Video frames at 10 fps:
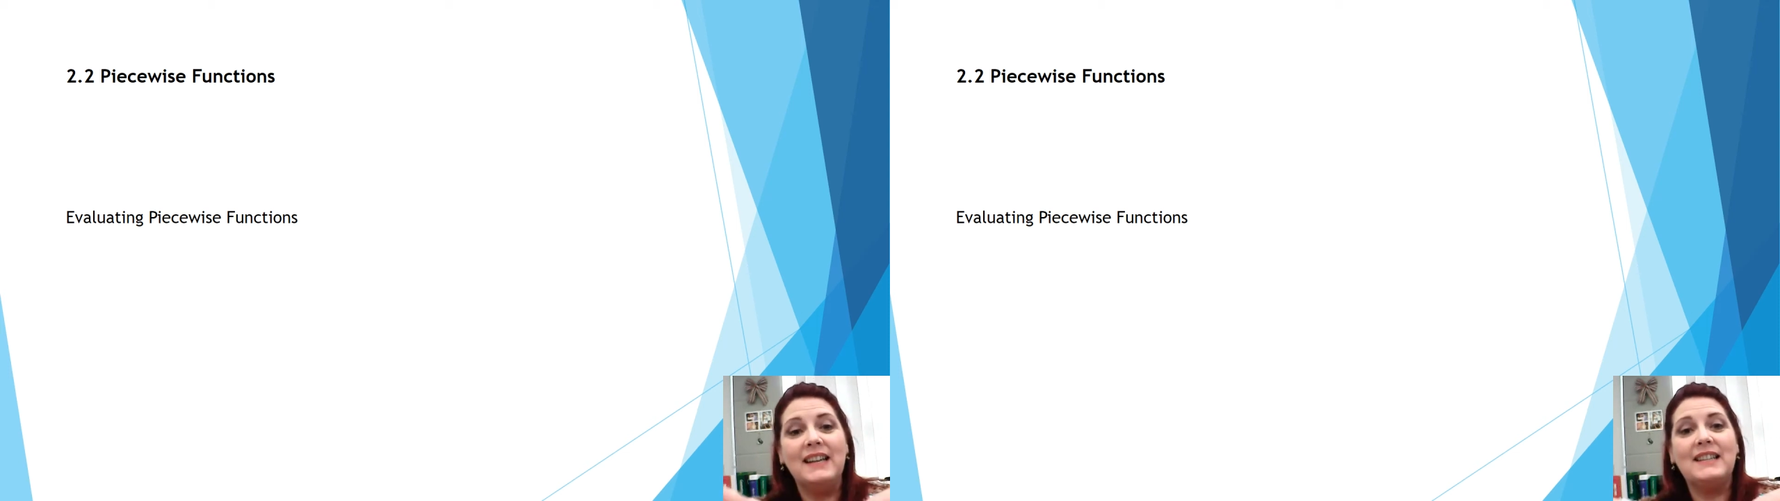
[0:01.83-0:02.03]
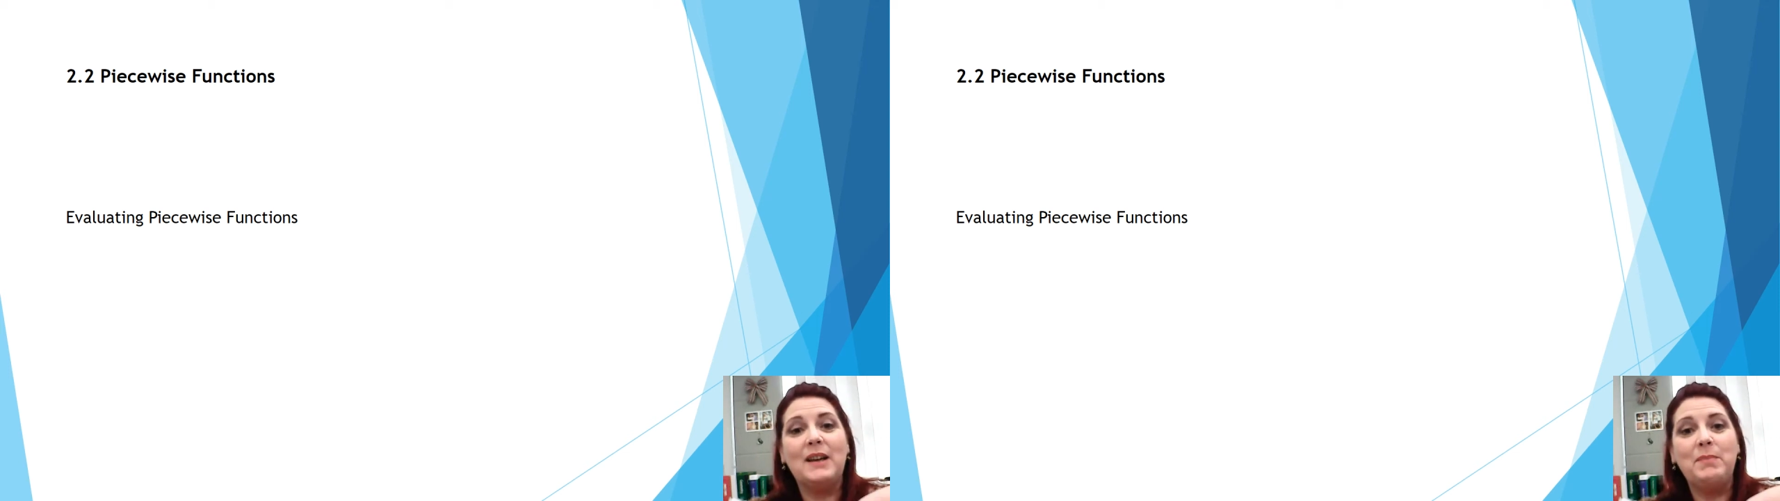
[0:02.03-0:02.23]

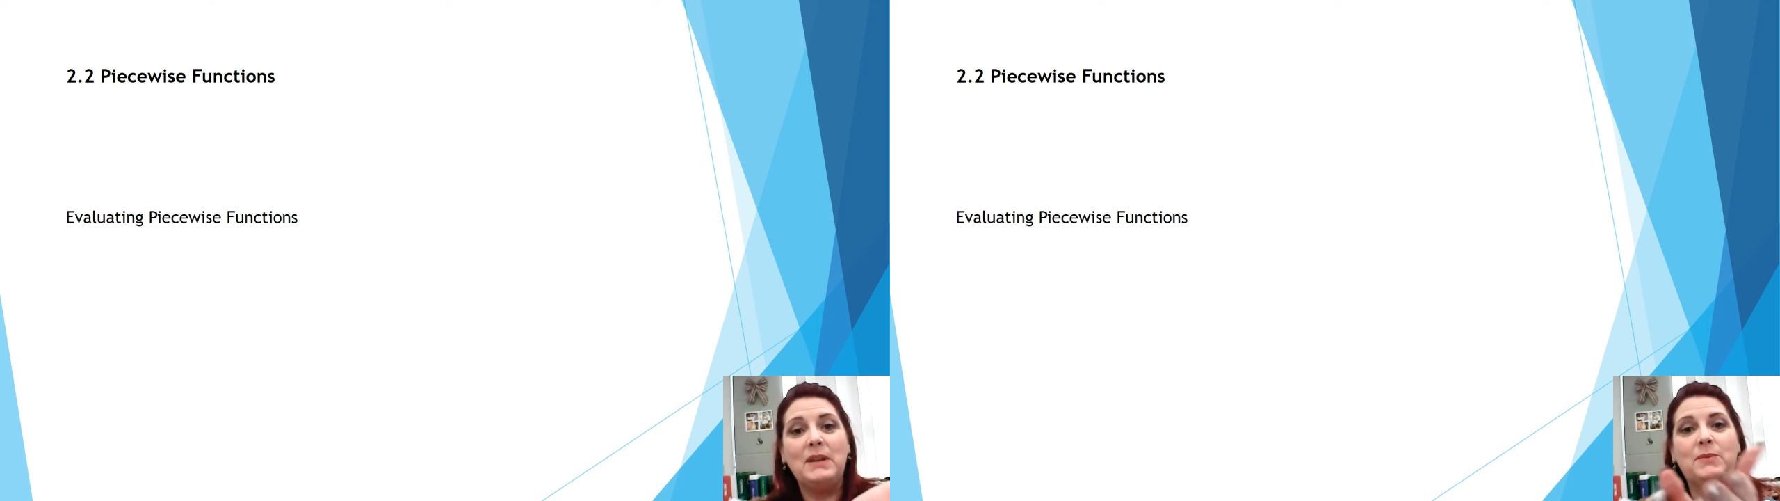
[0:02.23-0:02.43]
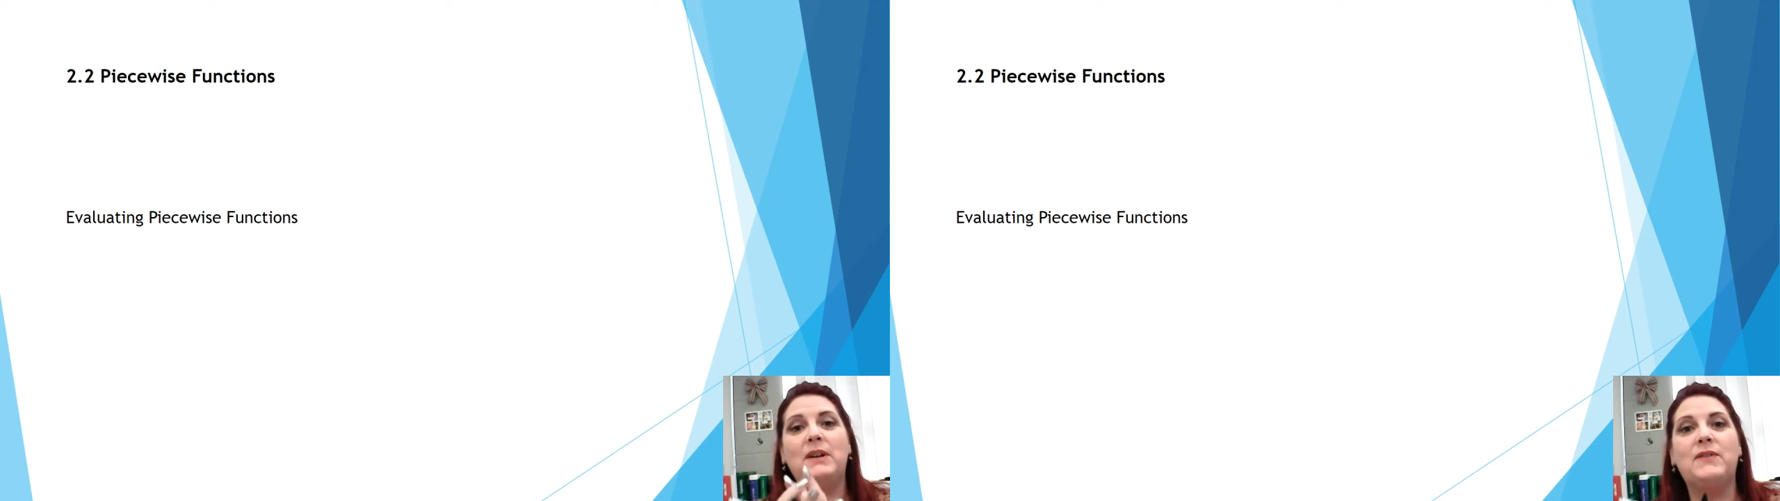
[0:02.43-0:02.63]
is on
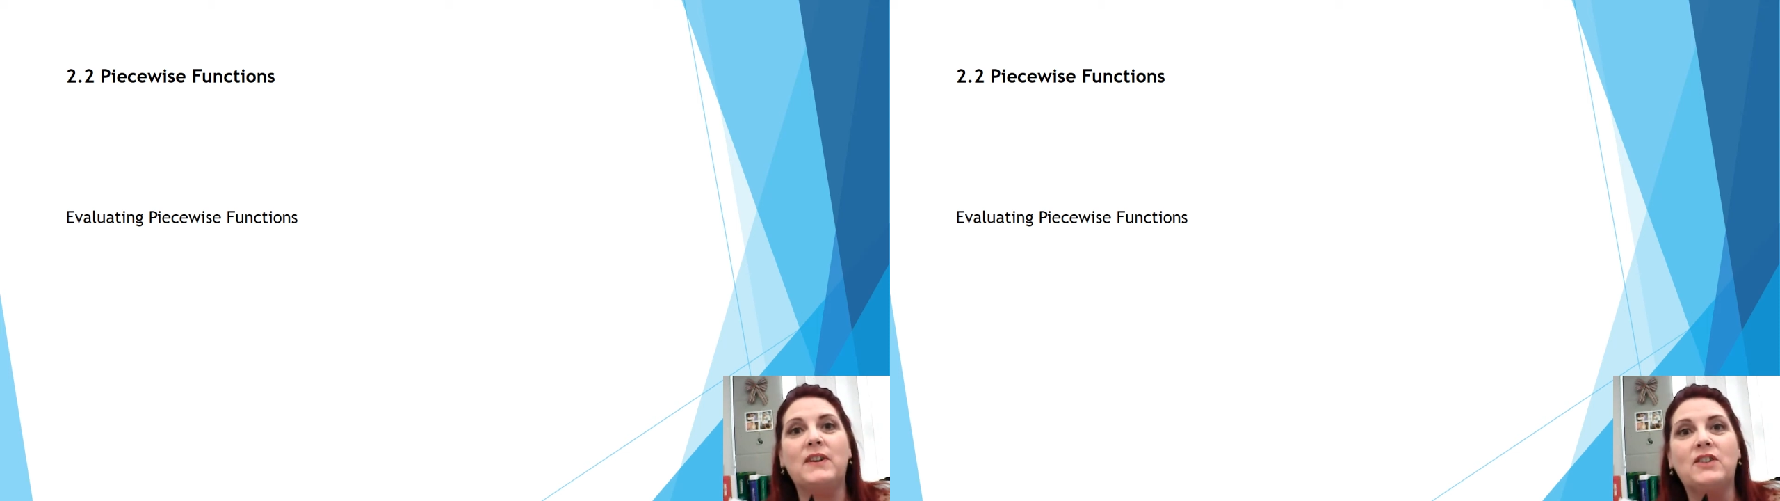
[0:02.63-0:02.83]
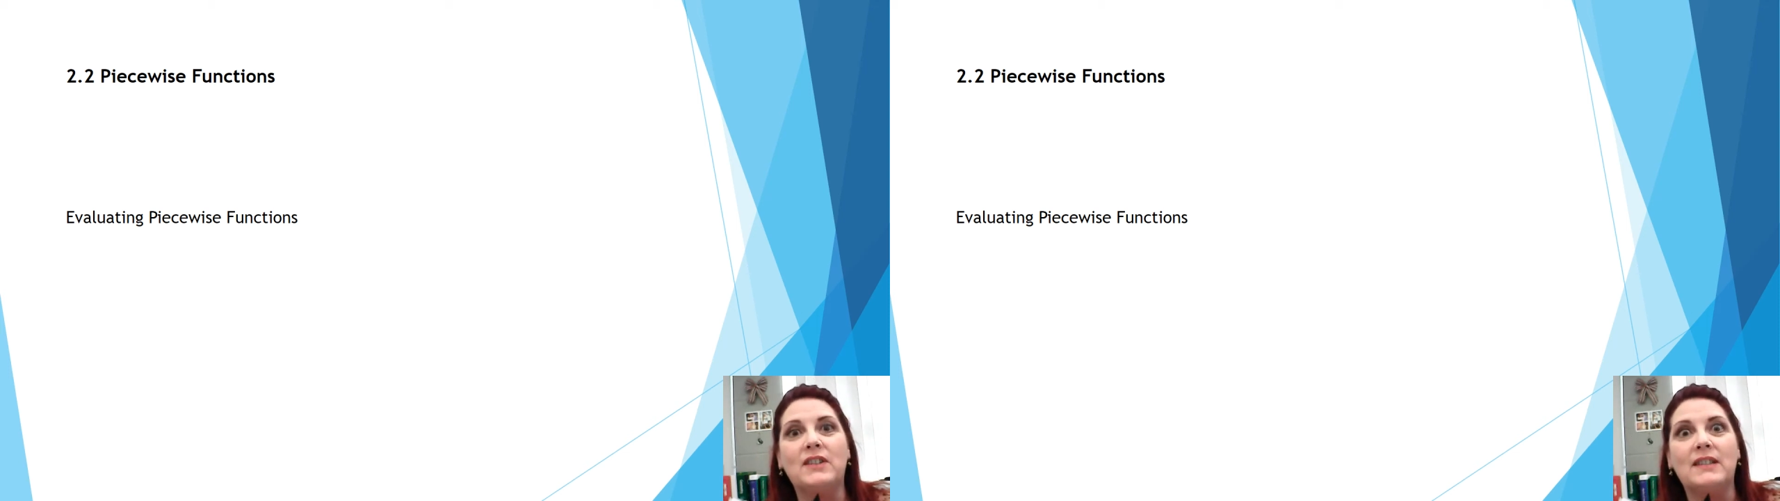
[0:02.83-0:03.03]
piecewise
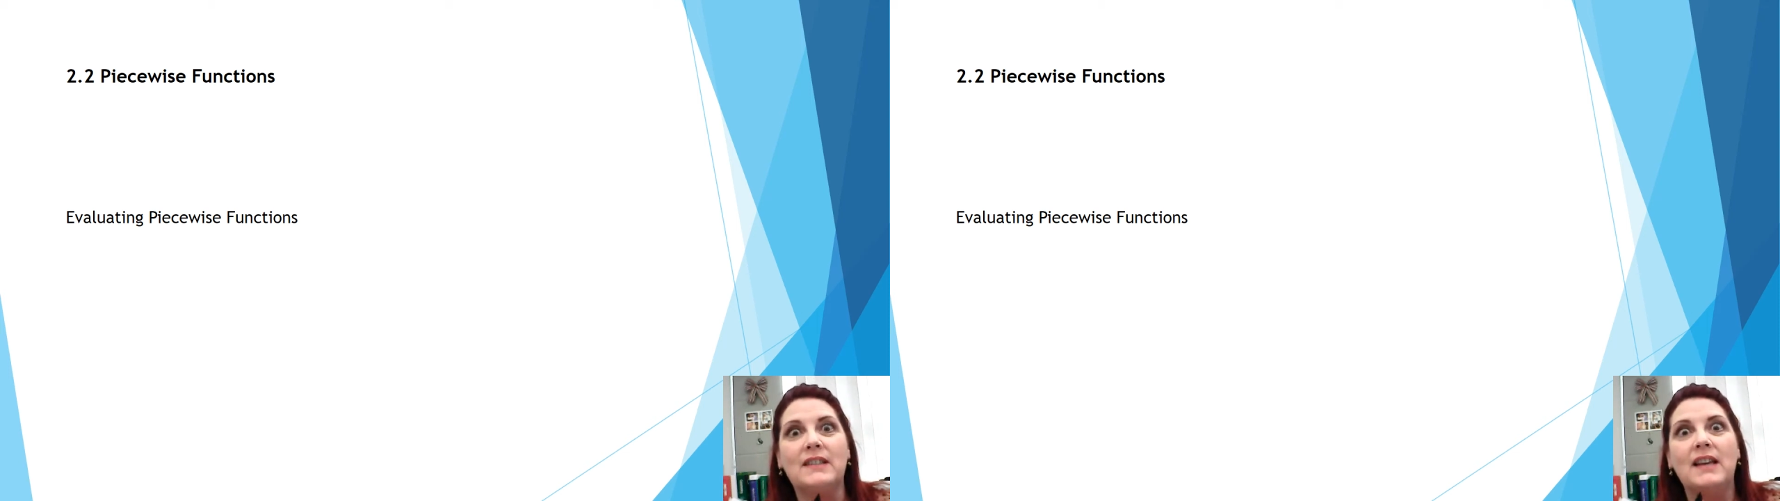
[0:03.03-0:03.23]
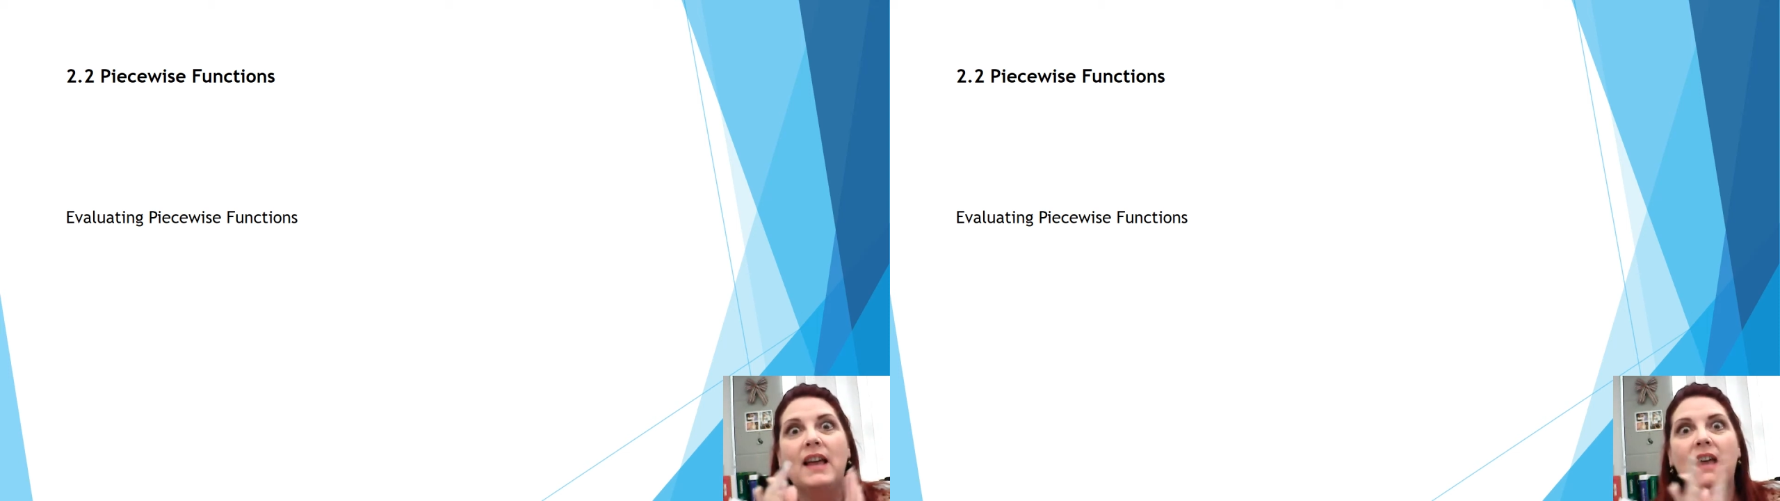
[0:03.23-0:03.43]
functions,